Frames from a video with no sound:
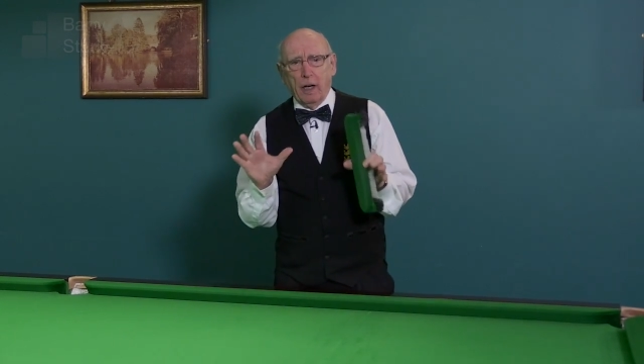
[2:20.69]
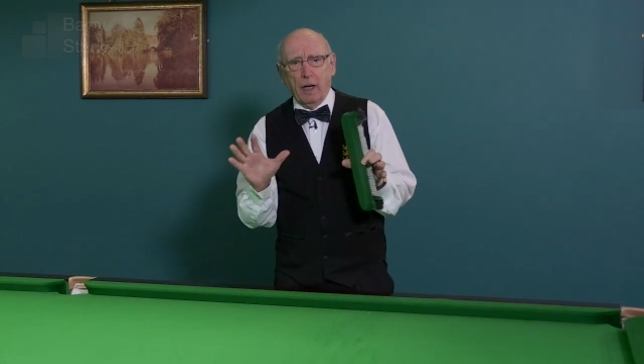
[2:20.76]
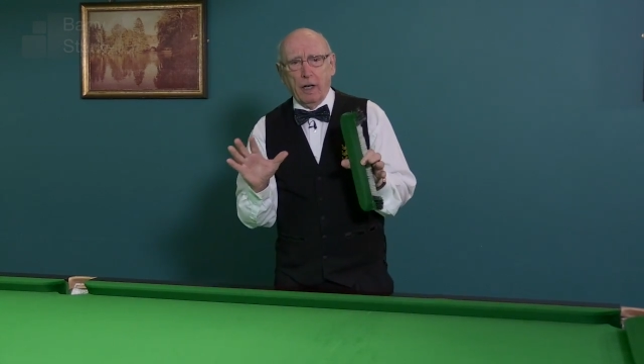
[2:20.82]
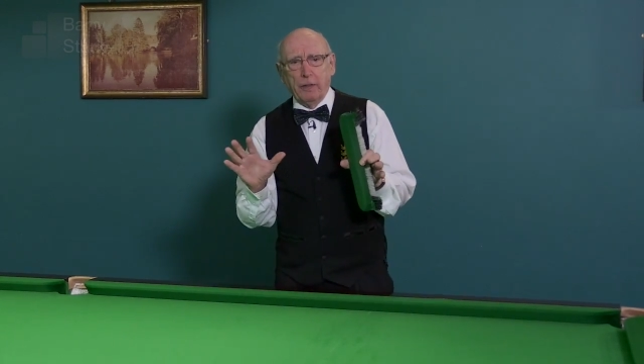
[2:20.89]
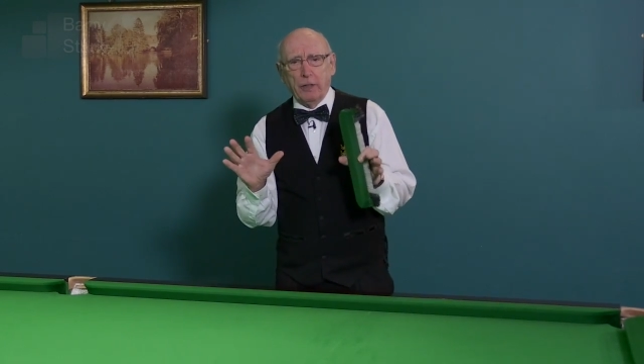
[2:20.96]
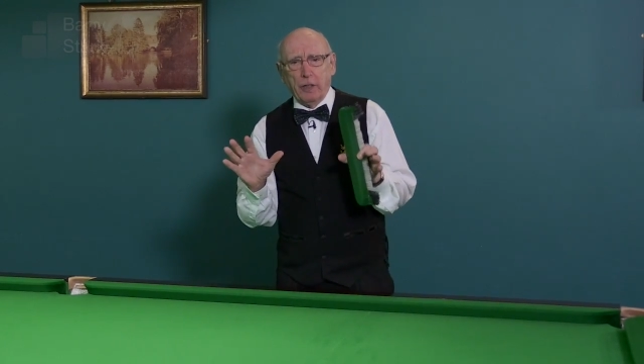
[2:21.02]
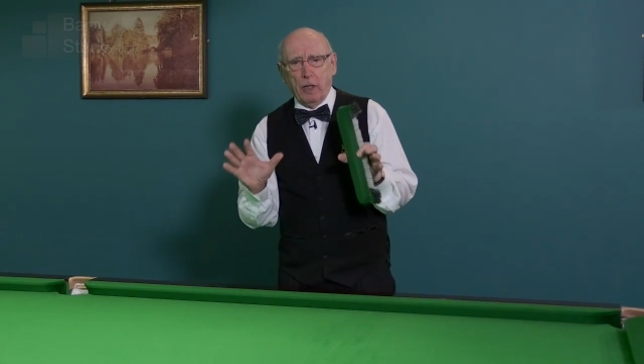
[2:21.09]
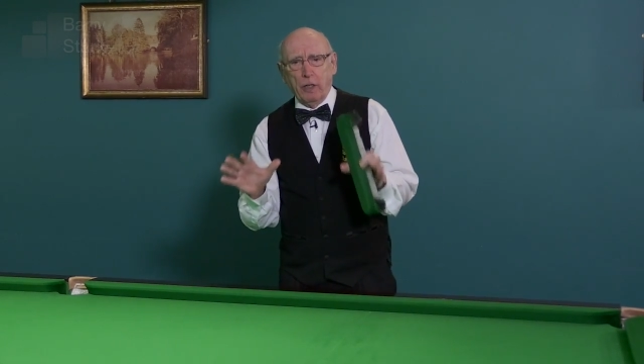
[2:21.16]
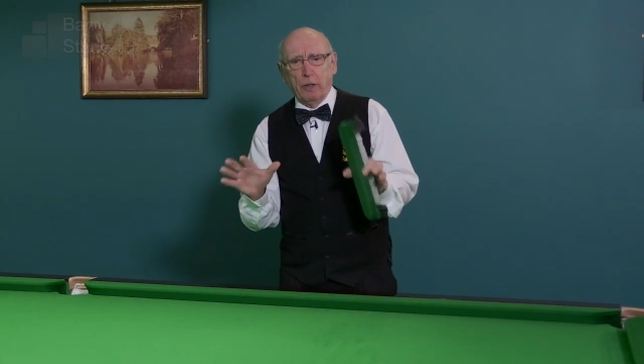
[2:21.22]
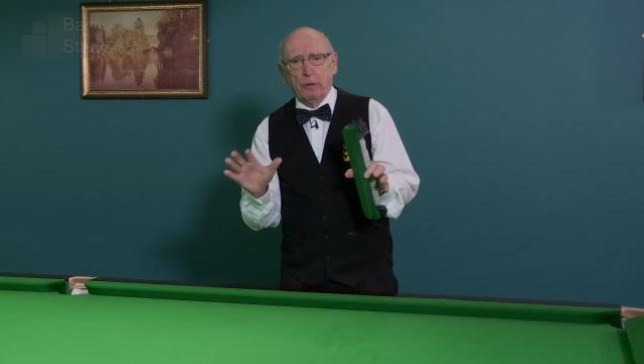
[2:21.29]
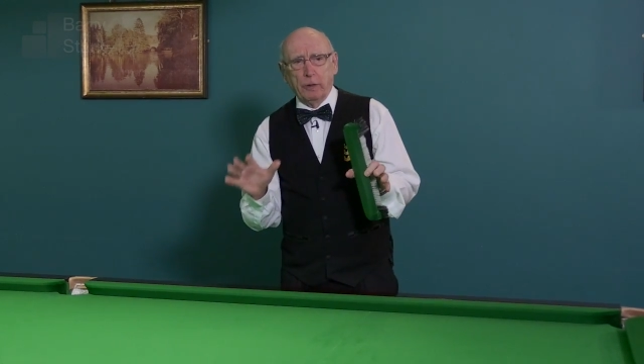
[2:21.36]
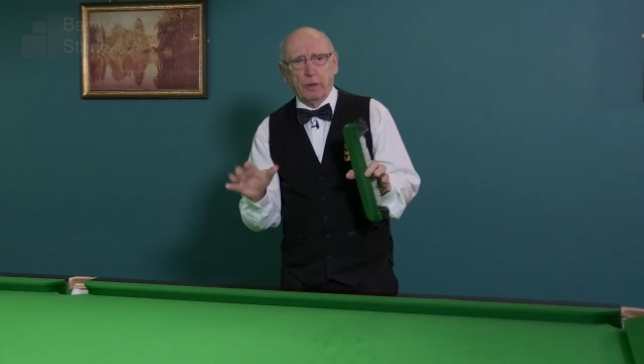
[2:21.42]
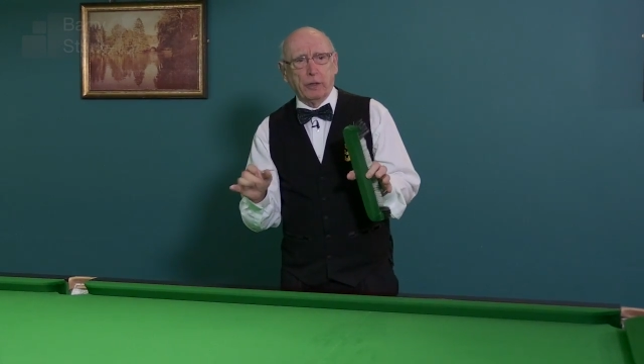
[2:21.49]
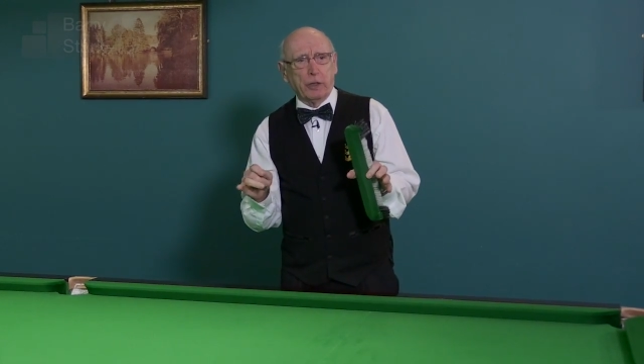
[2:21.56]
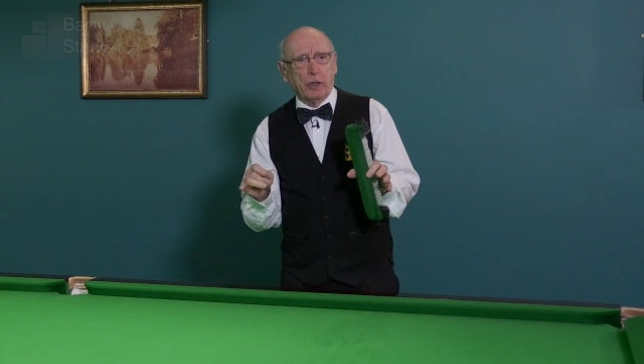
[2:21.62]
And
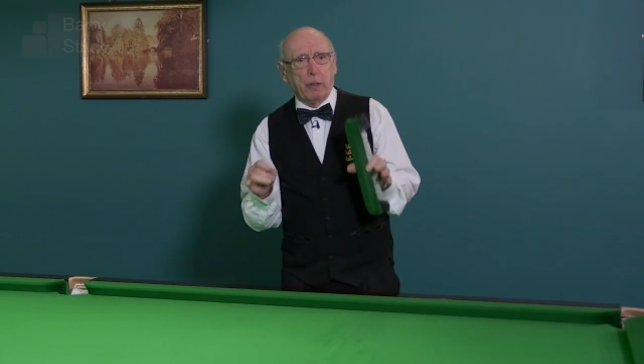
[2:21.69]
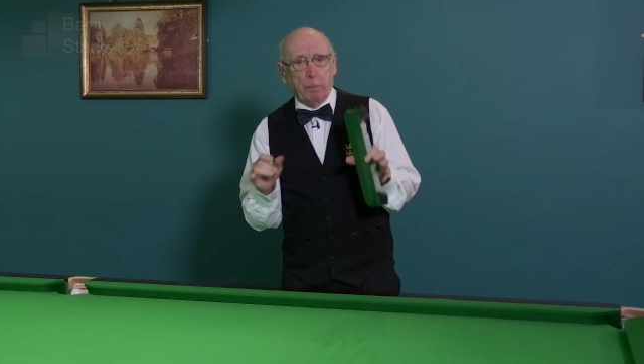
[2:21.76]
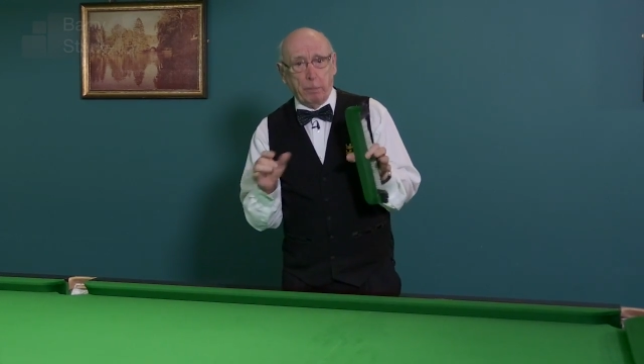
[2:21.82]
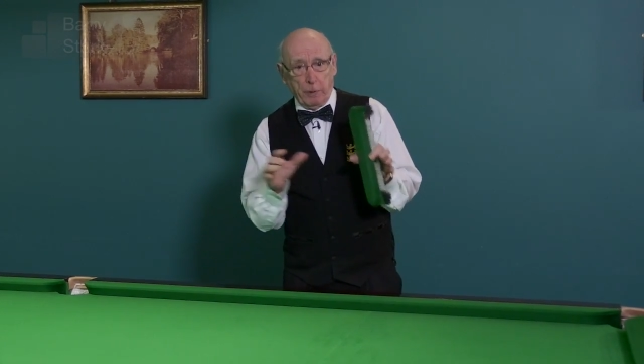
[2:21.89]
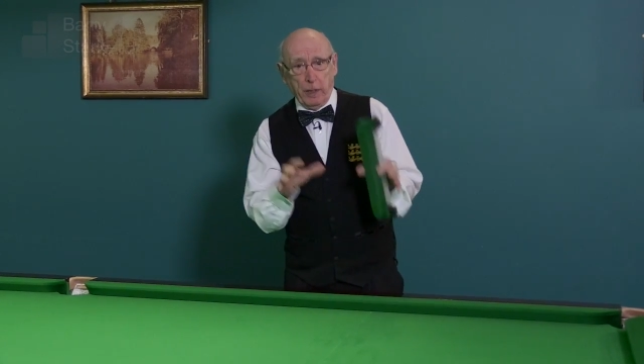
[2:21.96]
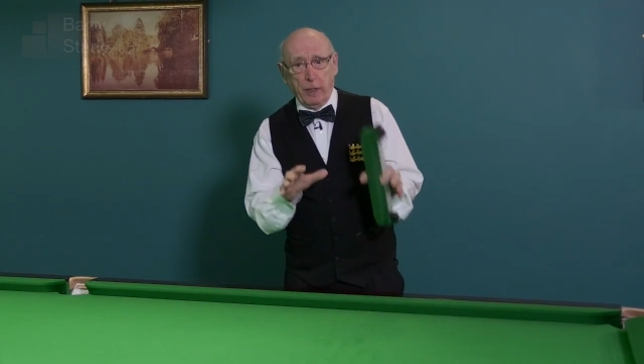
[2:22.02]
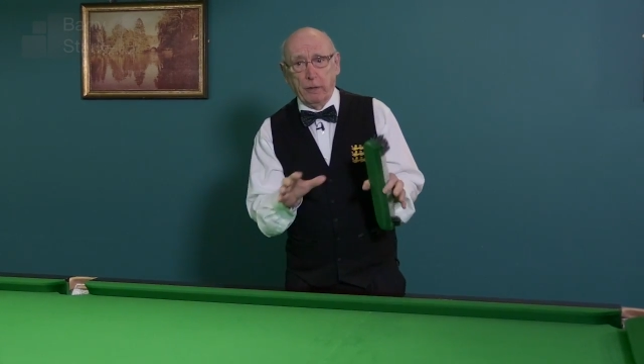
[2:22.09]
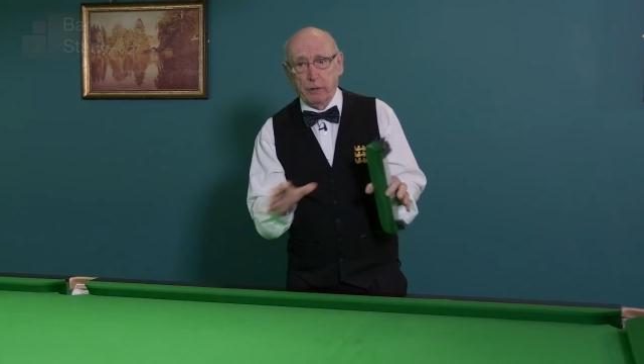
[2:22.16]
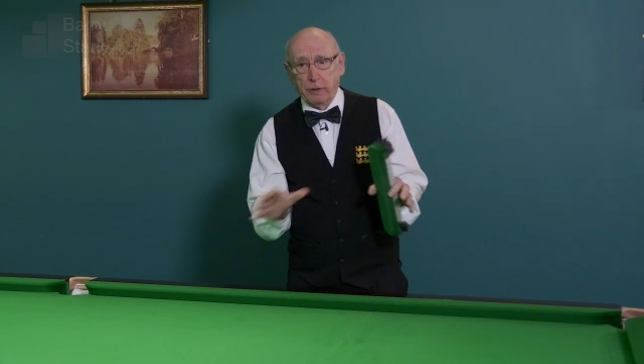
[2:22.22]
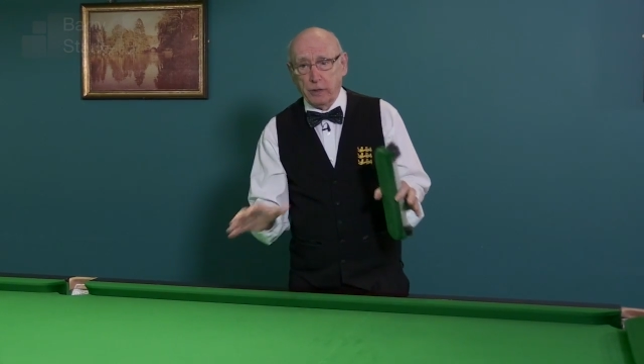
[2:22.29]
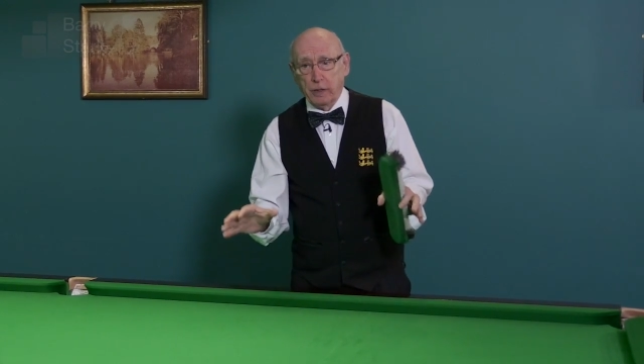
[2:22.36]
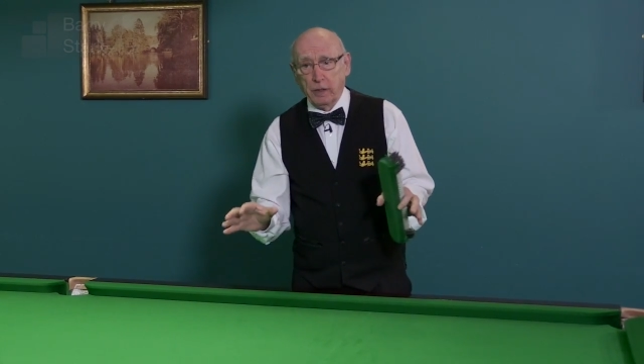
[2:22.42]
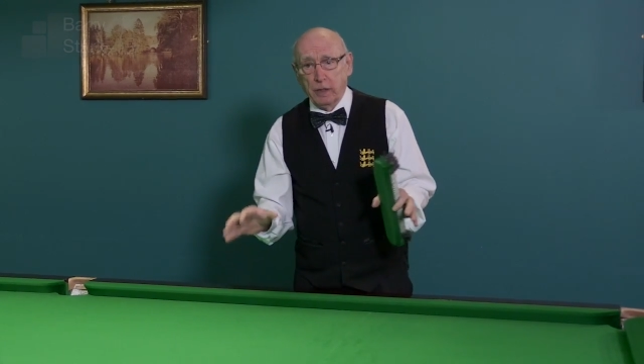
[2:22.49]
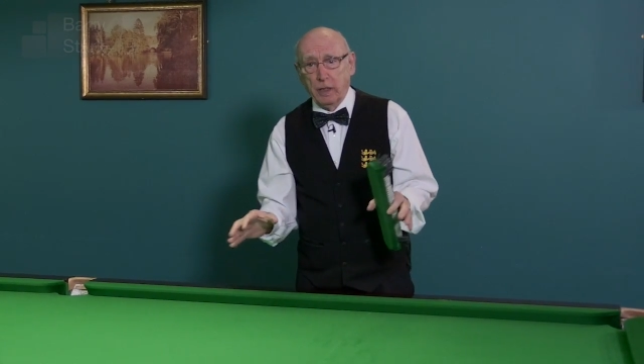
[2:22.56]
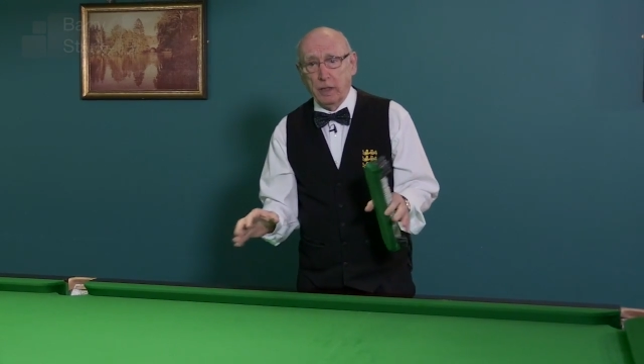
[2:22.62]
owners and
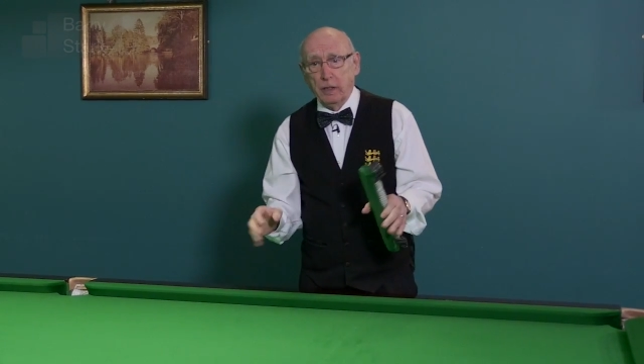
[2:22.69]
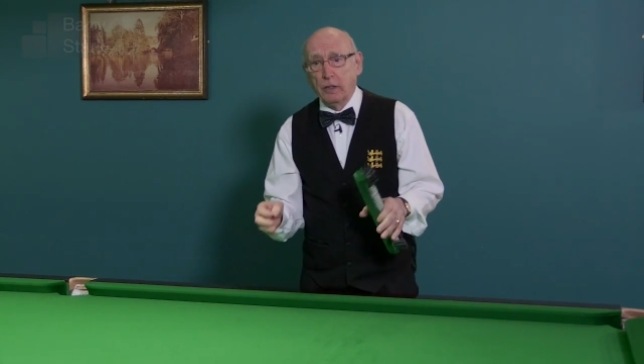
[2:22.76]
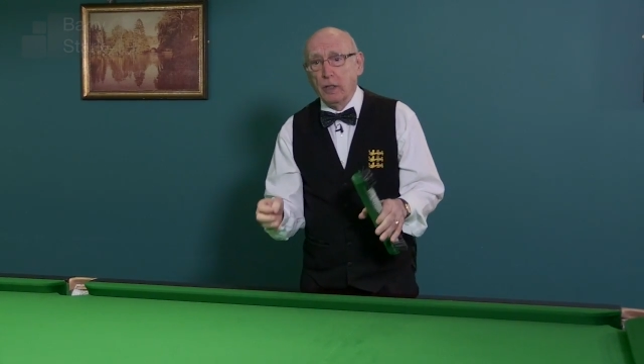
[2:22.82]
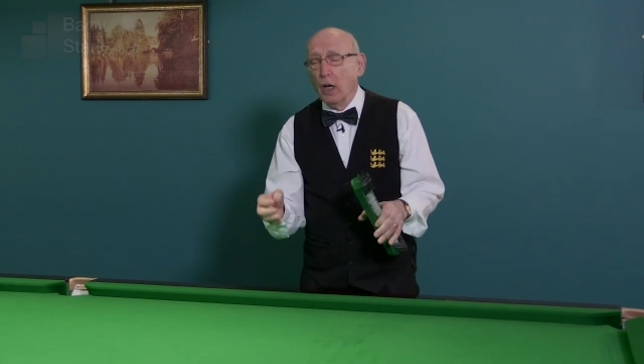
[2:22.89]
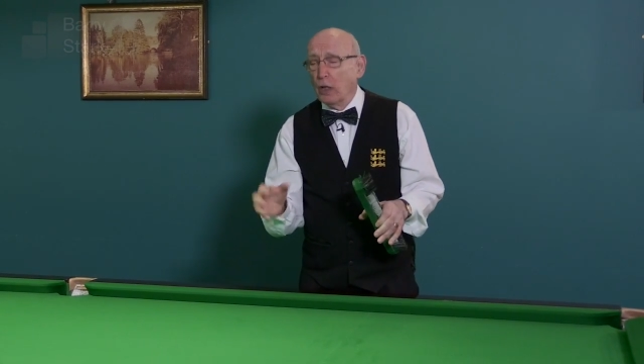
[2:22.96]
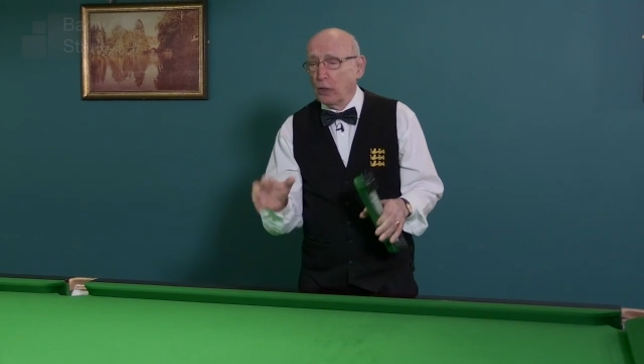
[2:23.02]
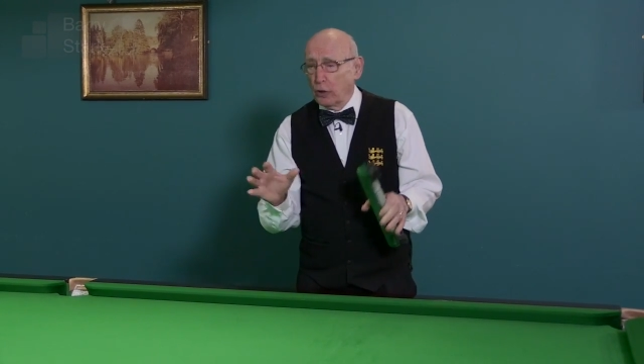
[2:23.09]
parents indeed